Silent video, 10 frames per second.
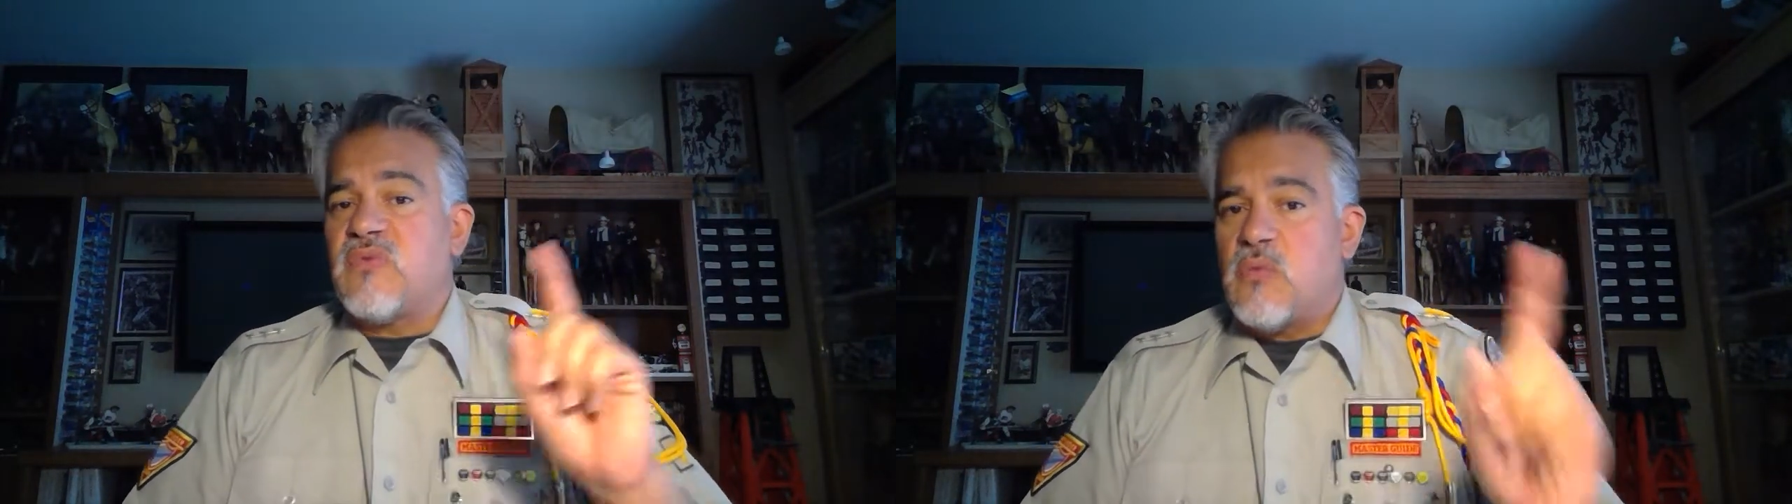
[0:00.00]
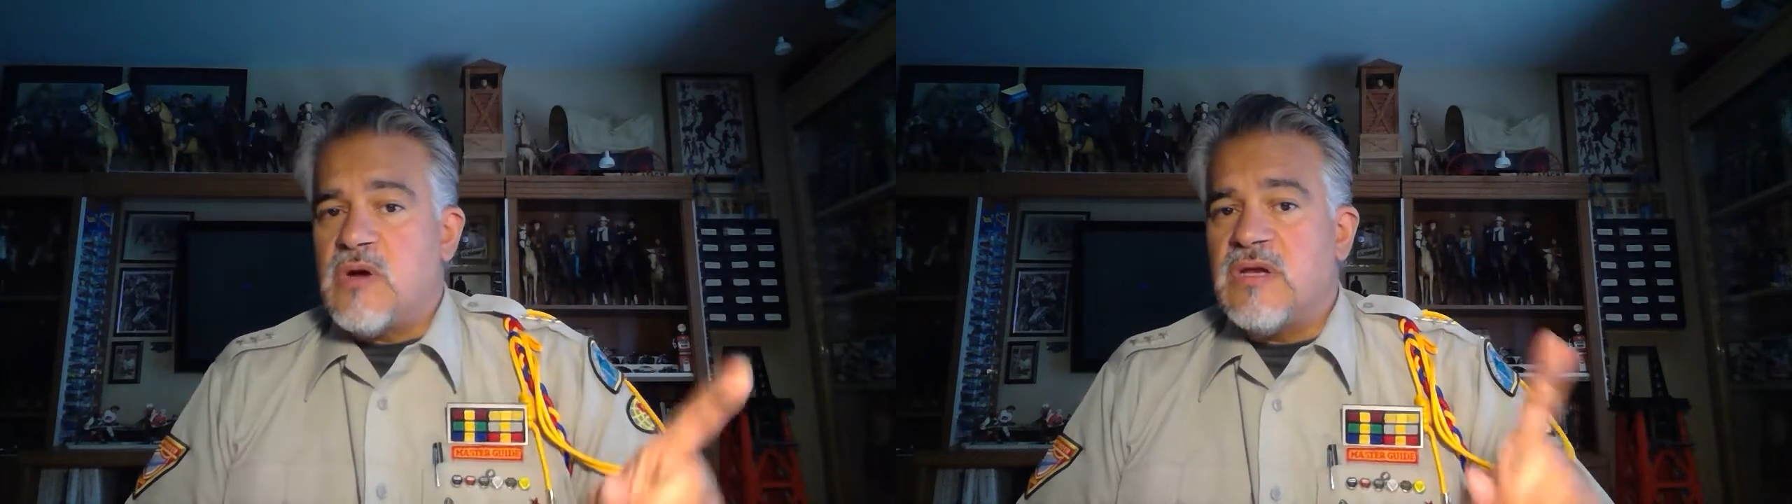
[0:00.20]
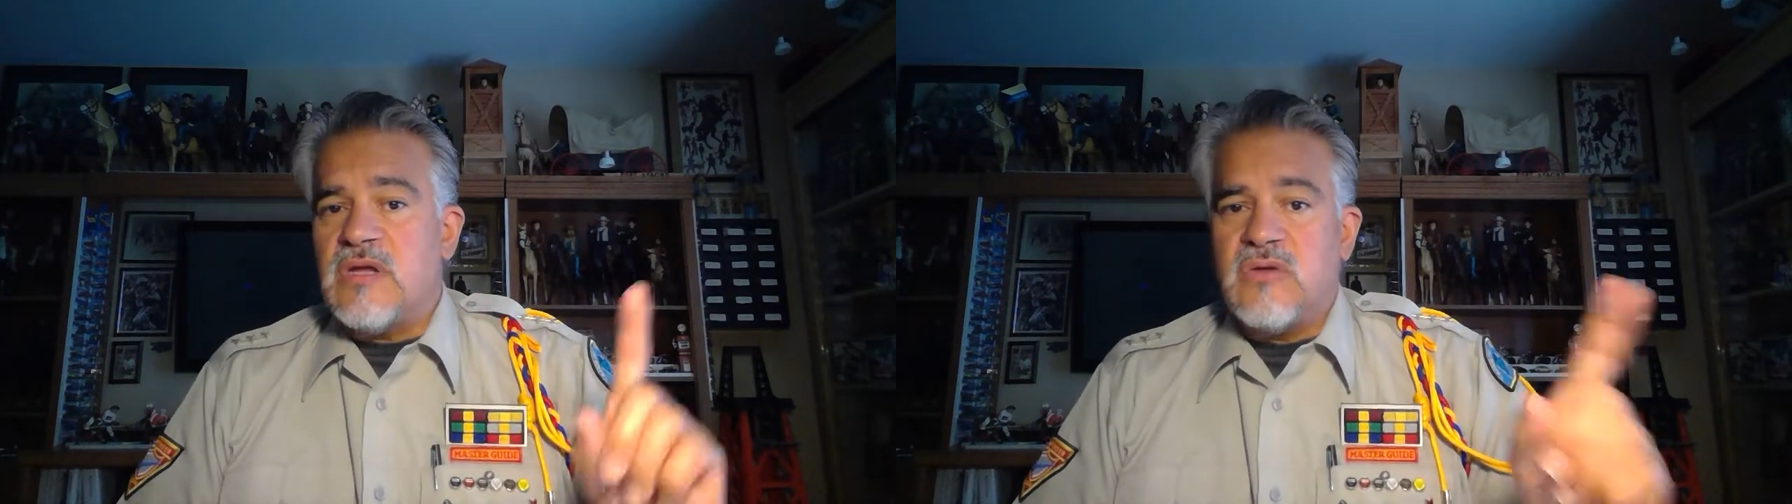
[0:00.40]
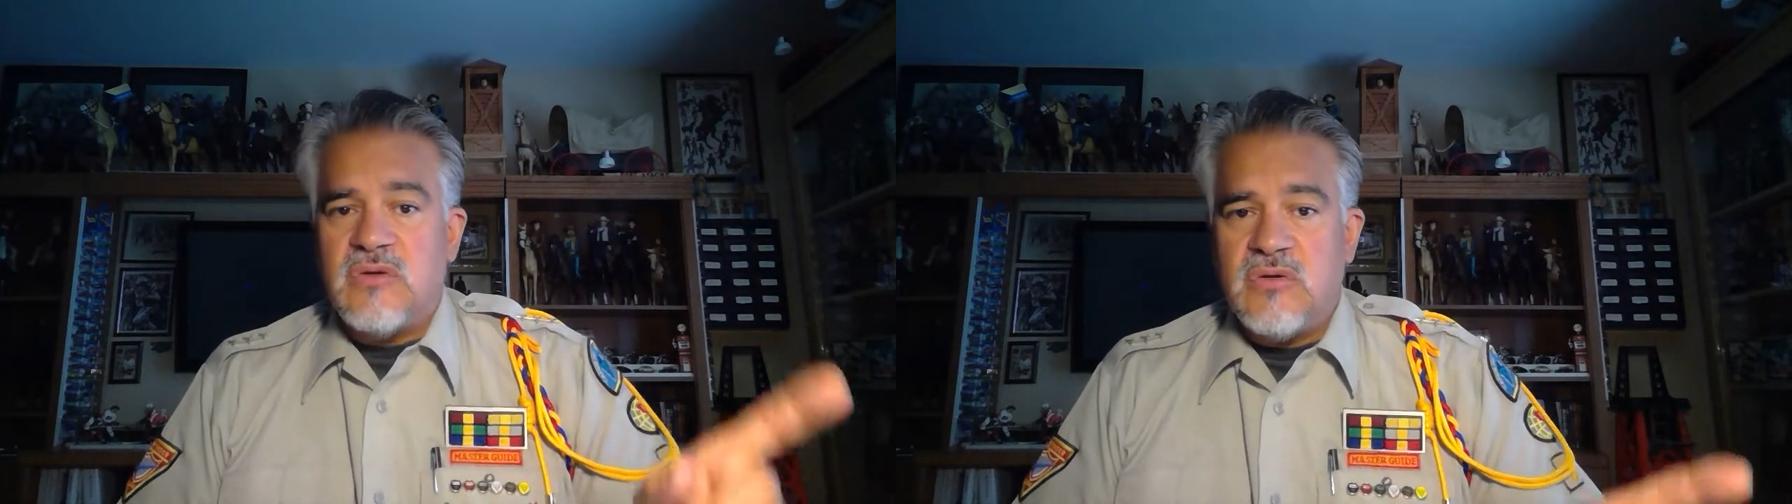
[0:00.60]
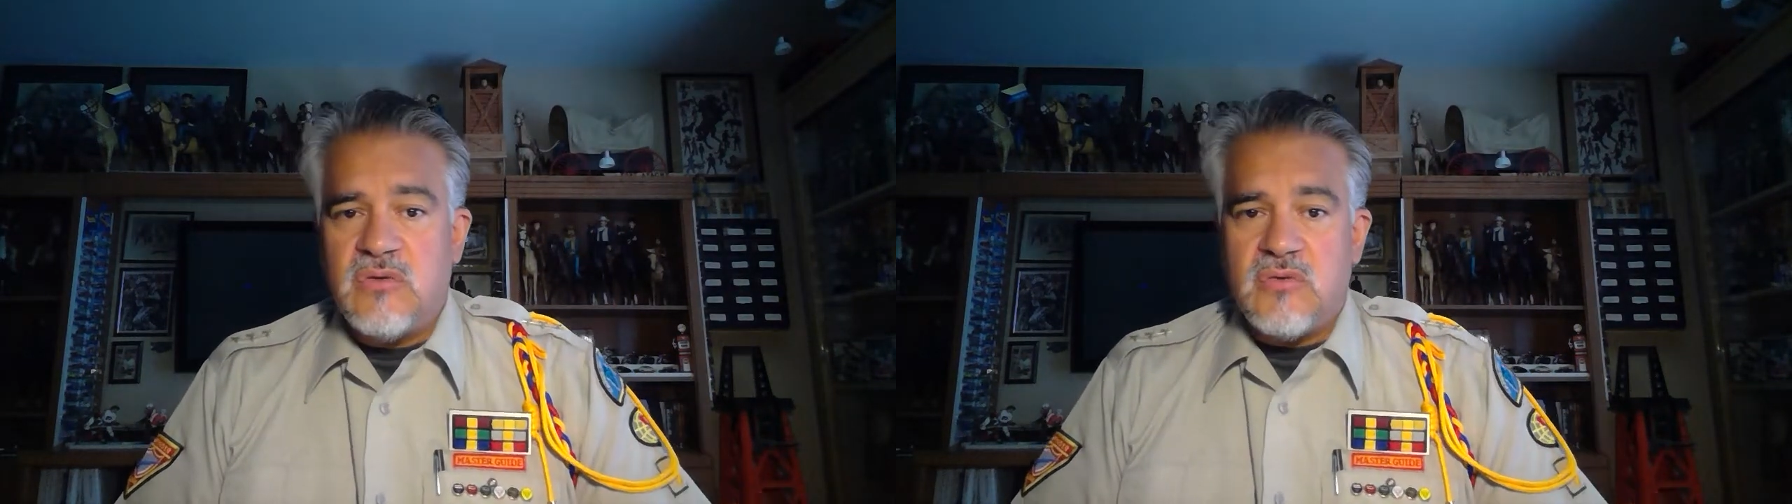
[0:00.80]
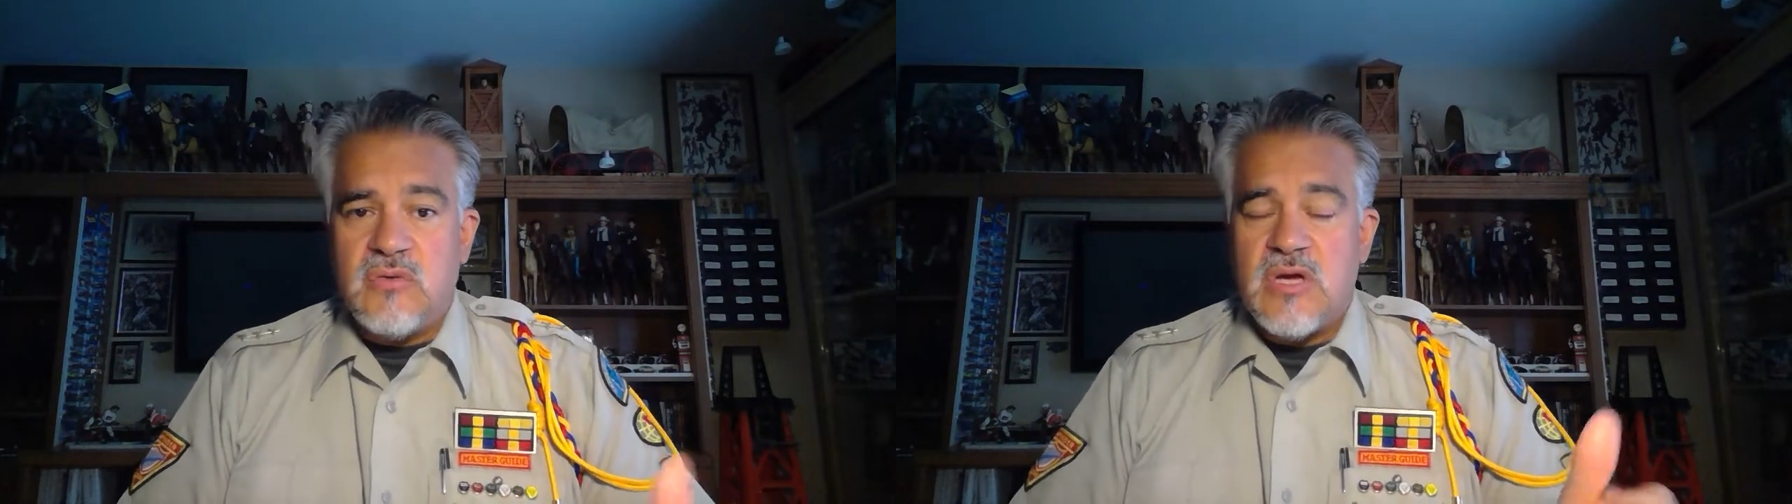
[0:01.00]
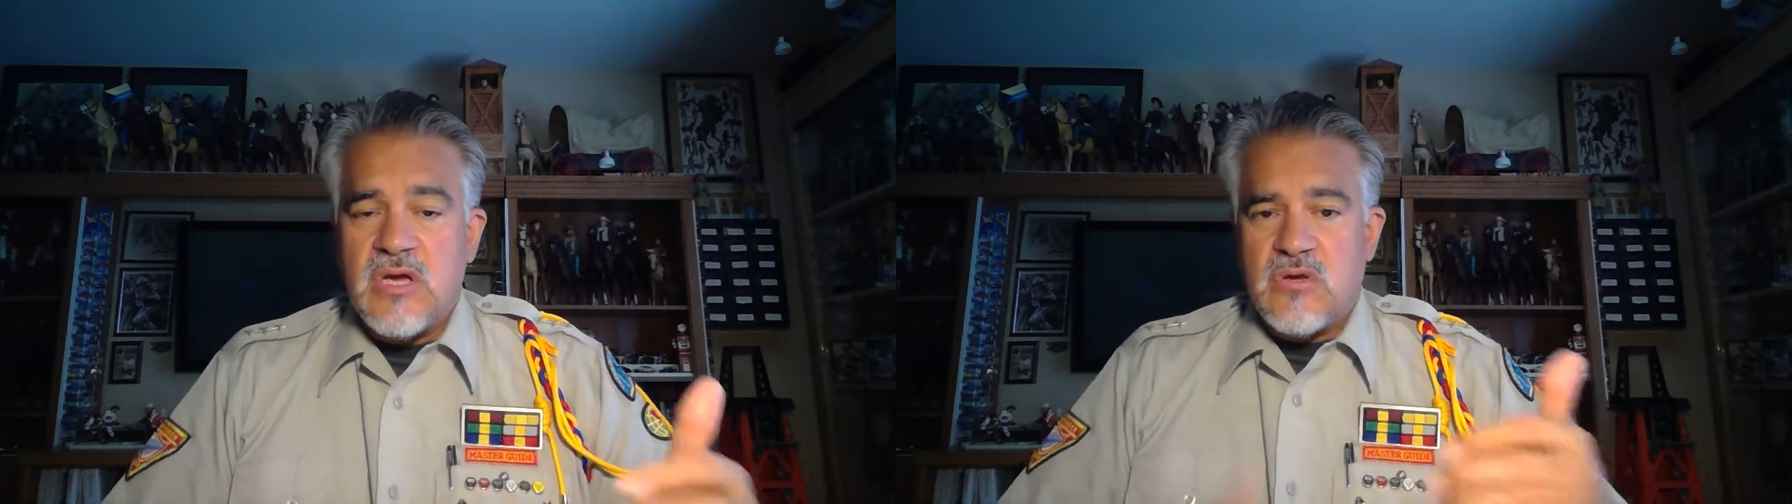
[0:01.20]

1 and 2